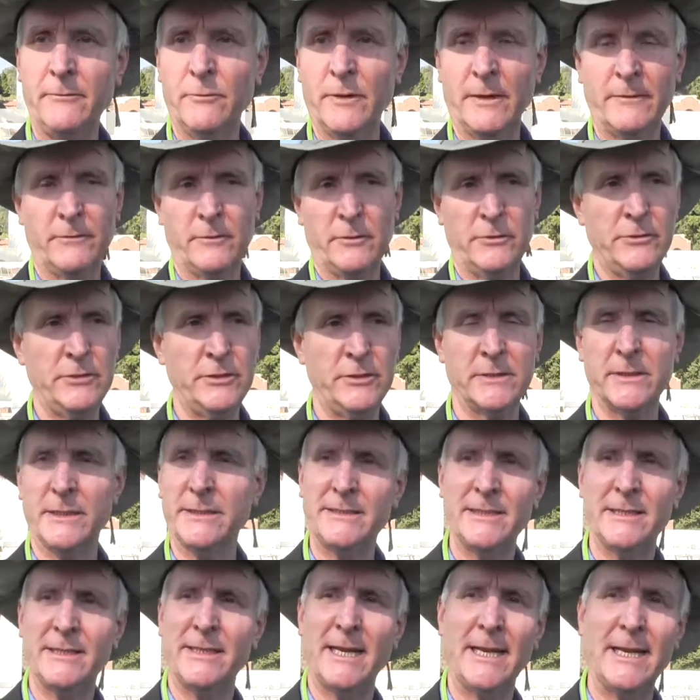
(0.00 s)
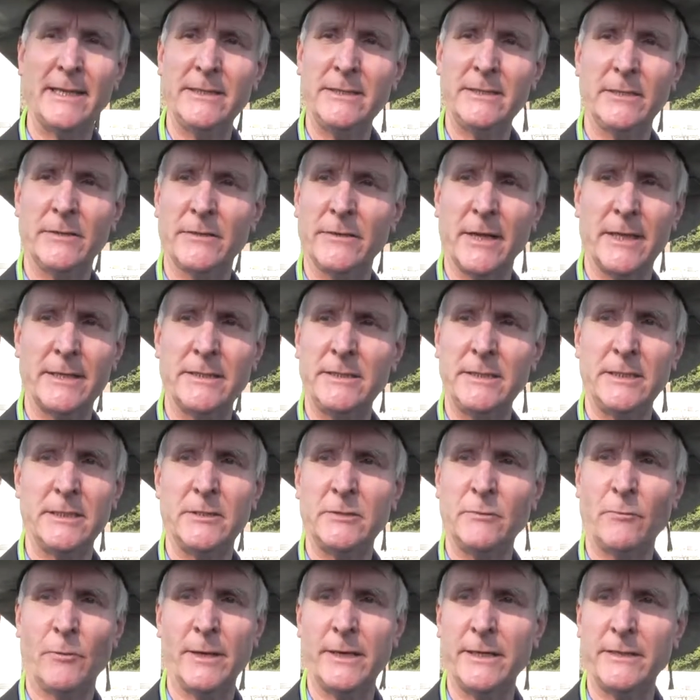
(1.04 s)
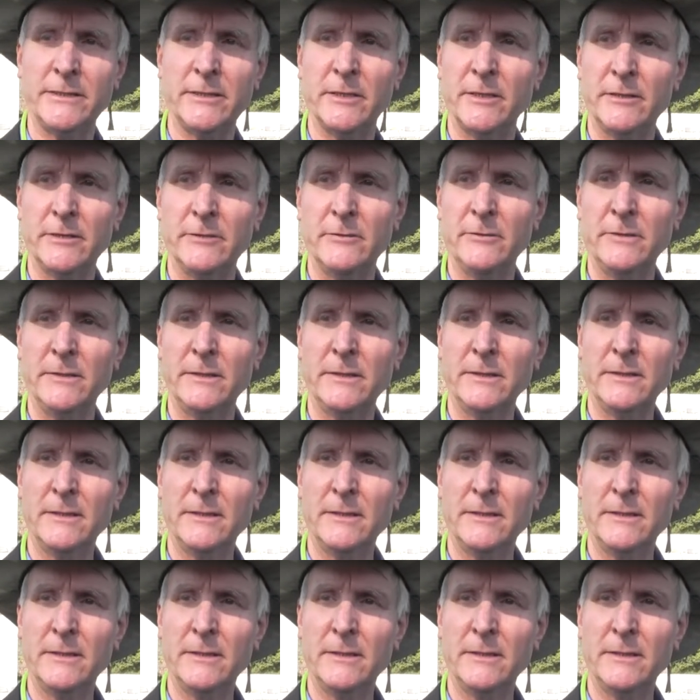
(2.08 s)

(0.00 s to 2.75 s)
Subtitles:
revolution that didn't end until 1922.